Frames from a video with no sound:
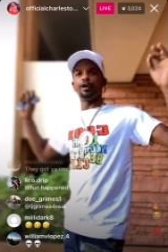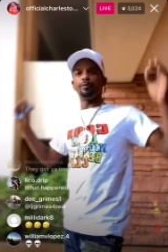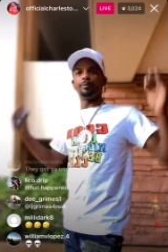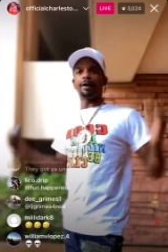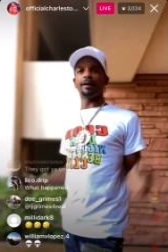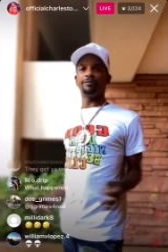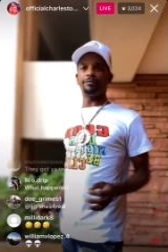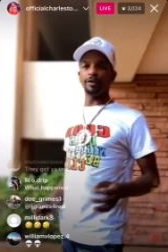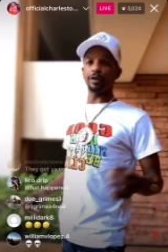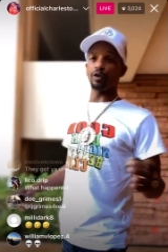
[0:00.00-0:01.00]
Everybody
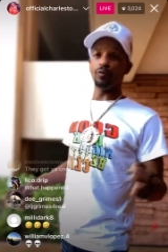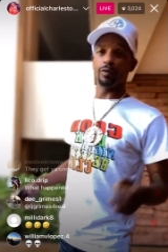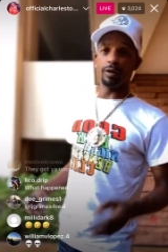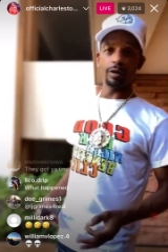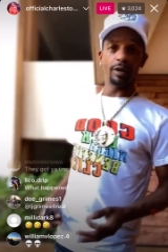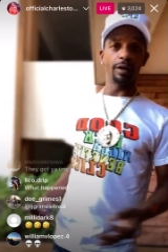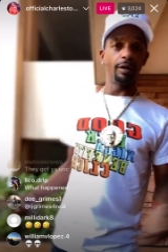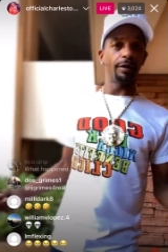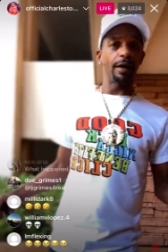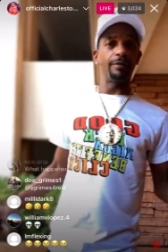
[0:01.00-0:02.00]
fucking over Unc,
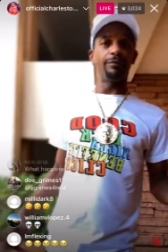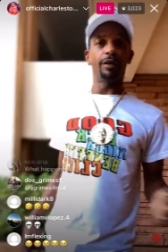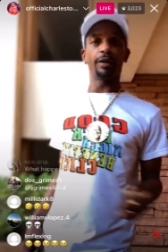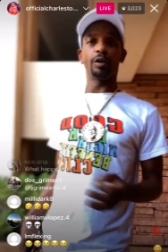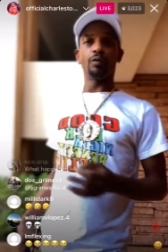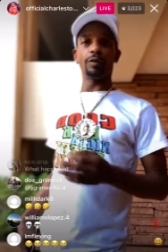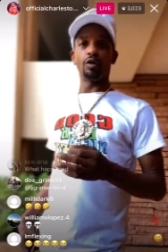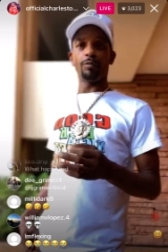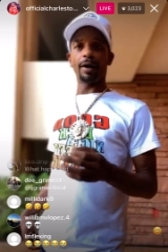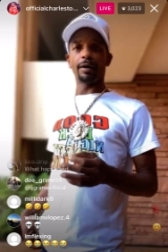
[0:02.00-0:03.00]
and Unc ain't fucking over
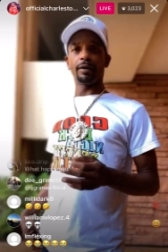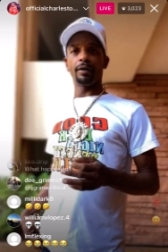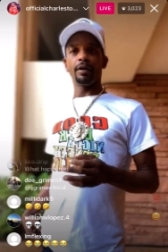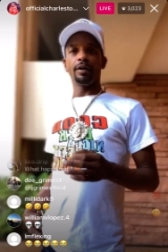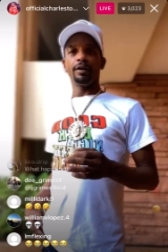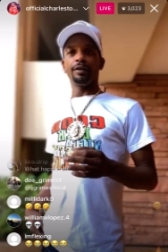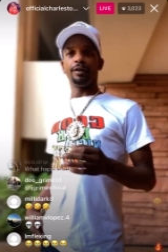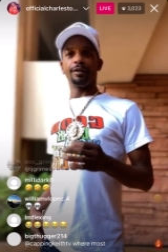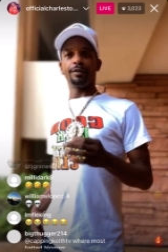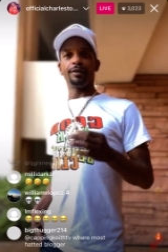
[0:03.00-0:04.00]
nobody.
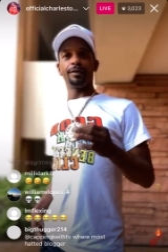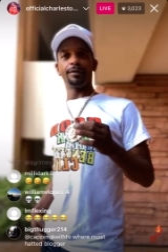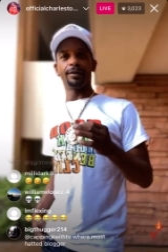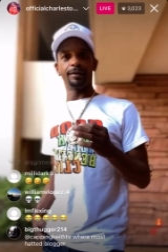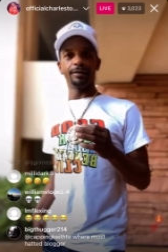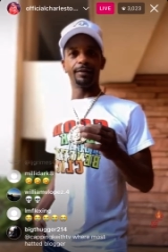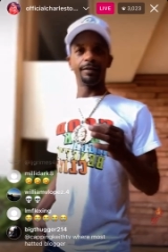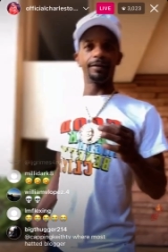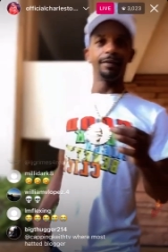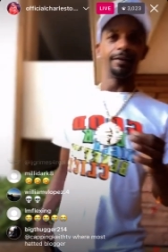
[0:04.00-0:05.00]
Yeah, yeah, yeah,
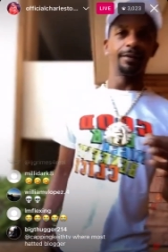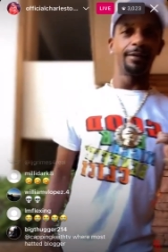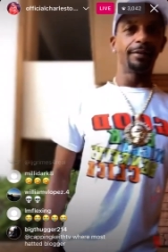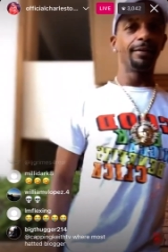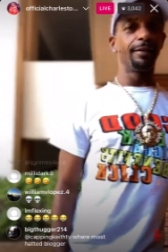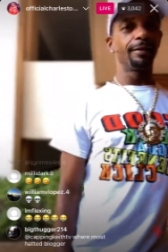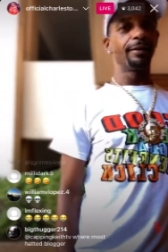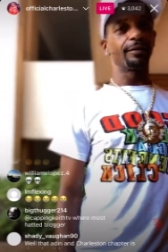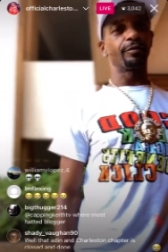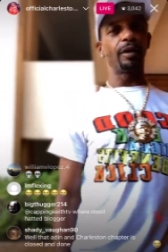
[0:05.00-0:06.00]
yeah, yeah, yeah, yeah,
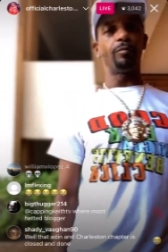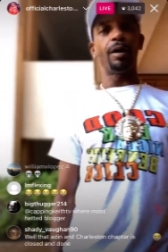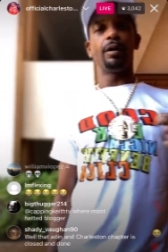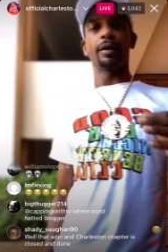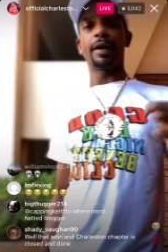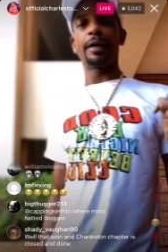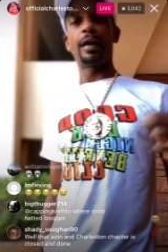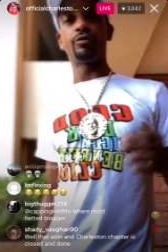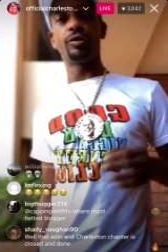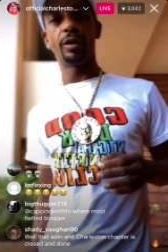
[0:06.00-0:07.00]
yeah. So that's why Unc
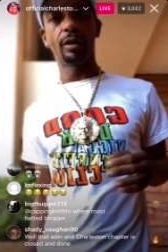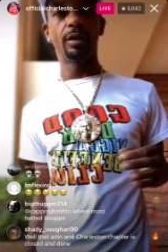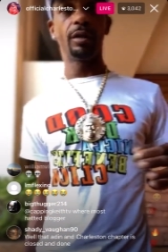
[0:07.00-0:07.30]
ain't lost yet.